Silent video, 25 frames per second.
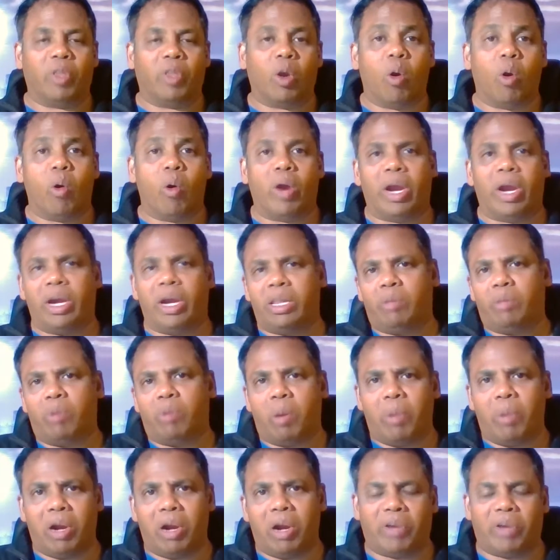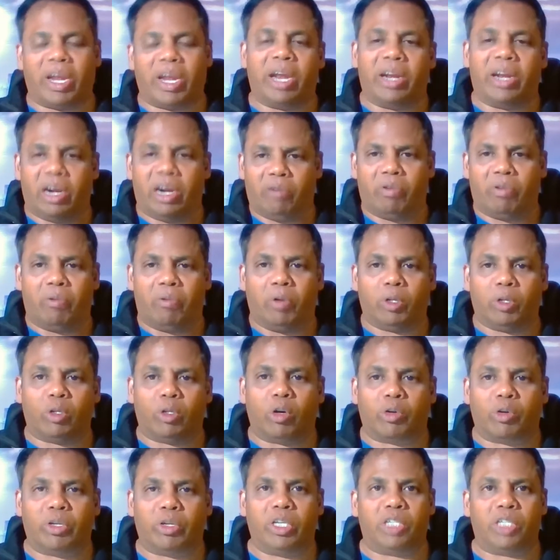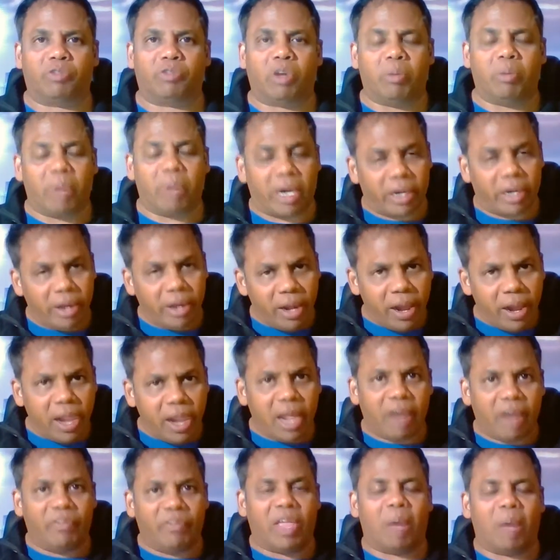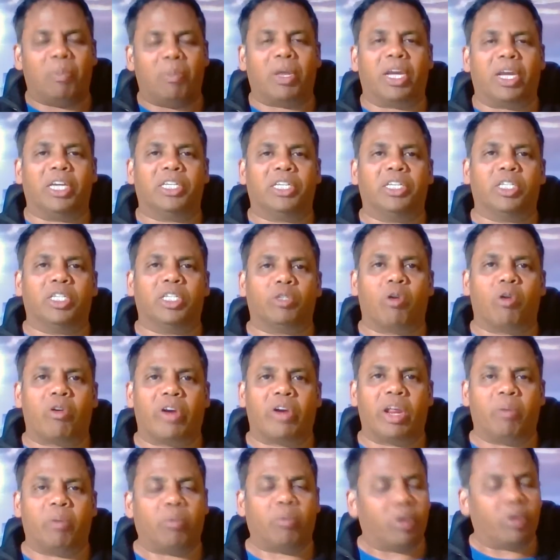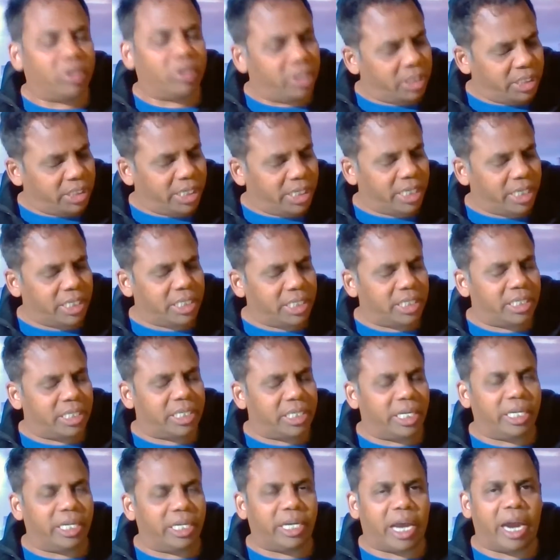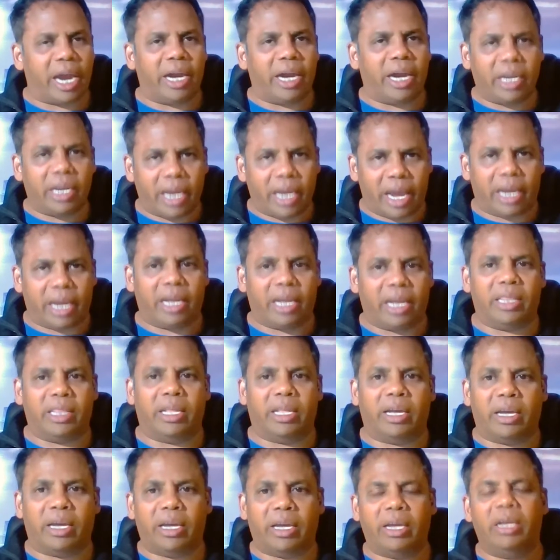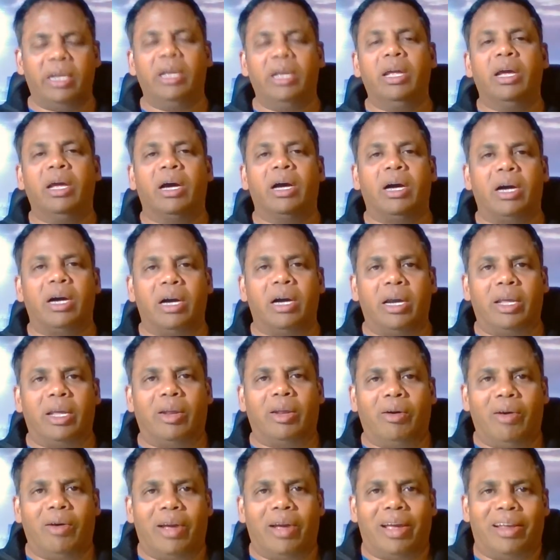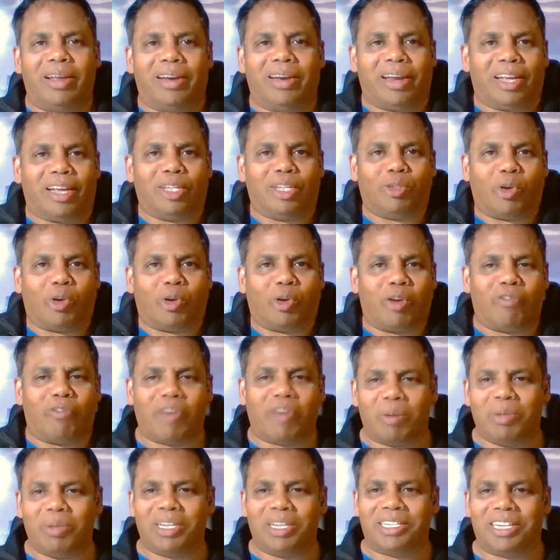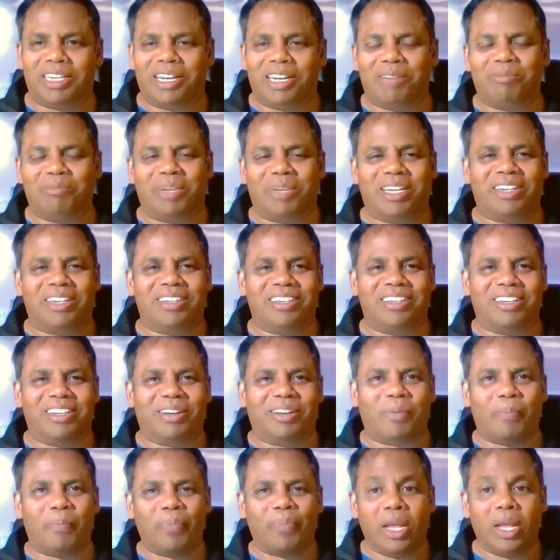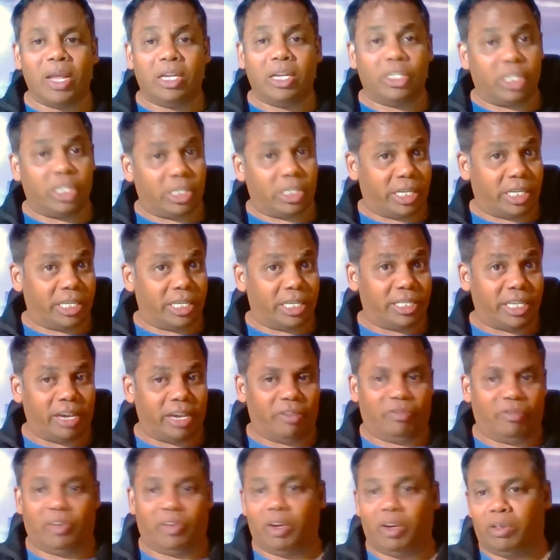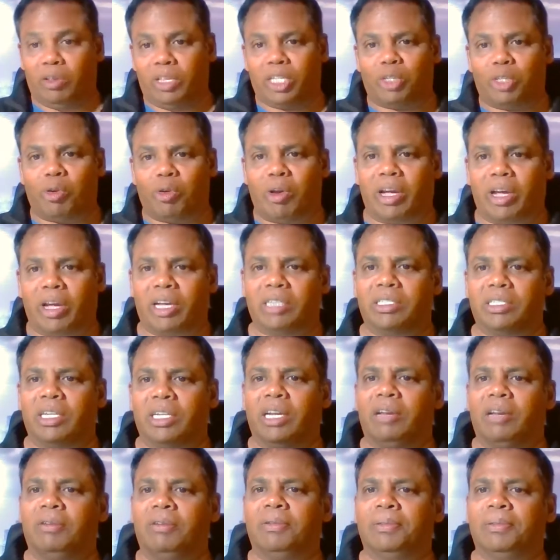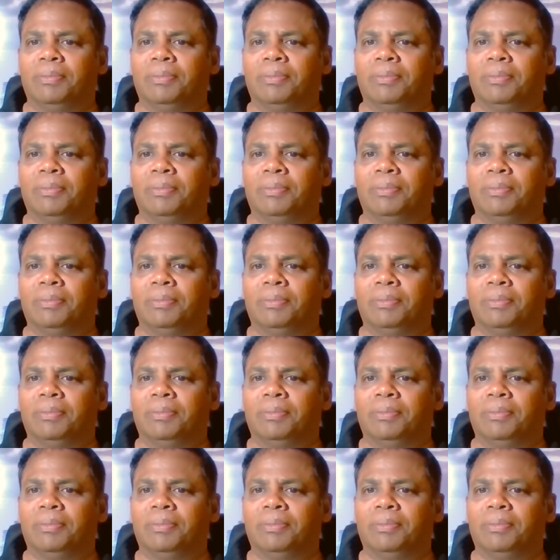the go ahead. The moment we get it, we will talk to you as well. But if the application is already in process, just sit tight, hang in there, and enjoy your family time and just stay safe. That's all I can tell you.